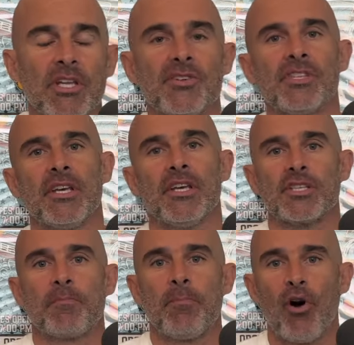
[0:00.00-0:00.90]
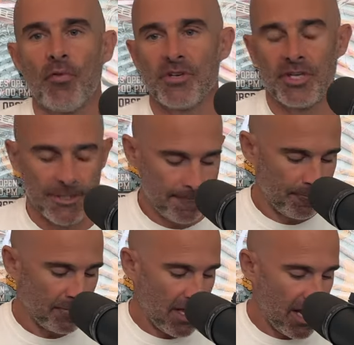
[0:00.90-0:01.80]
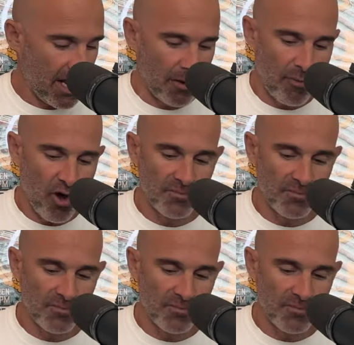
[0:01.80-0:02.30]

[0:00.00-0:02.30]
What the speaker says: use is palm muting. And palm